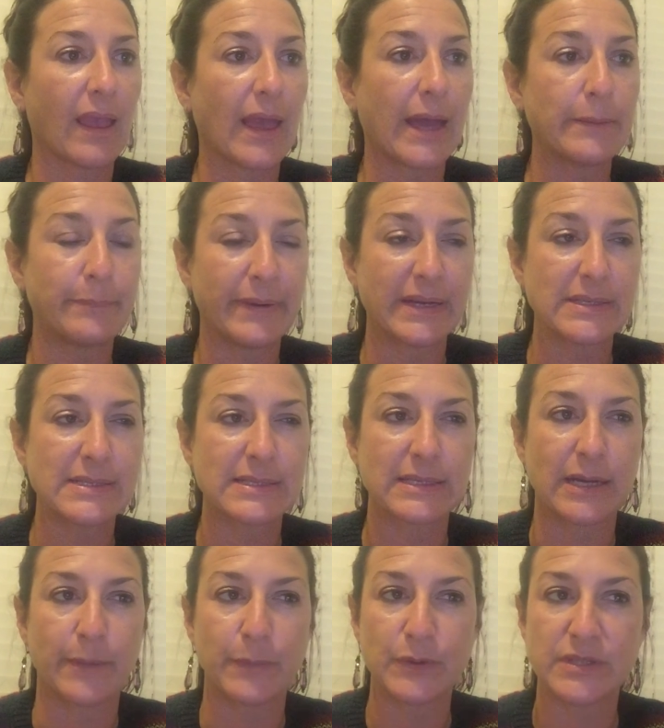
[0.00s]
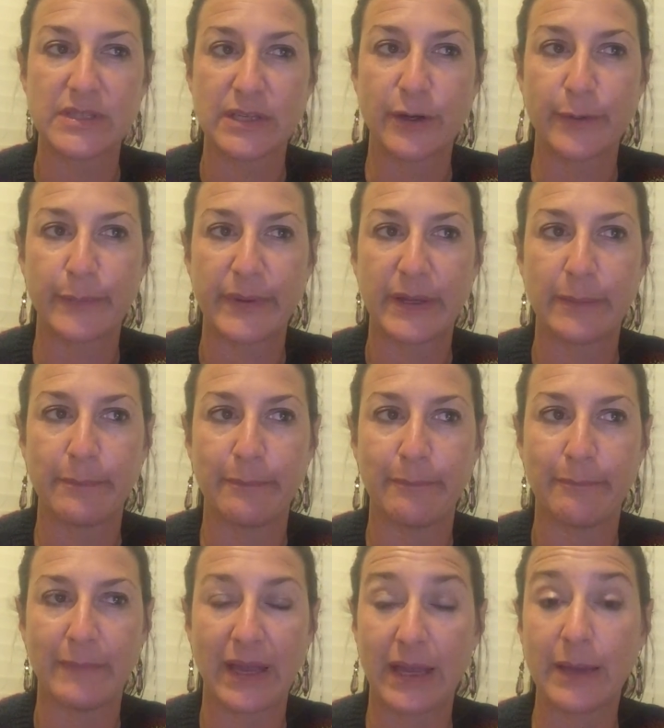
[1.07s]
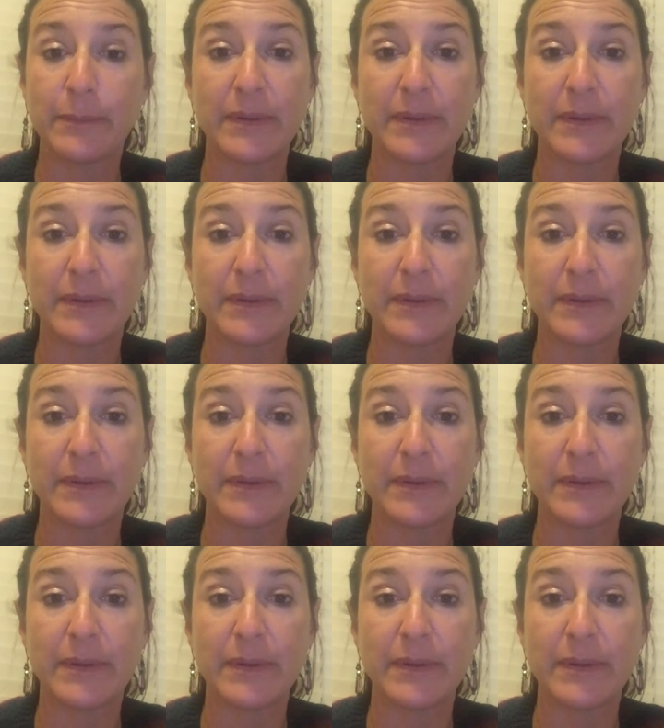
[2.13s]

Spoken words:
At best, couples therapy may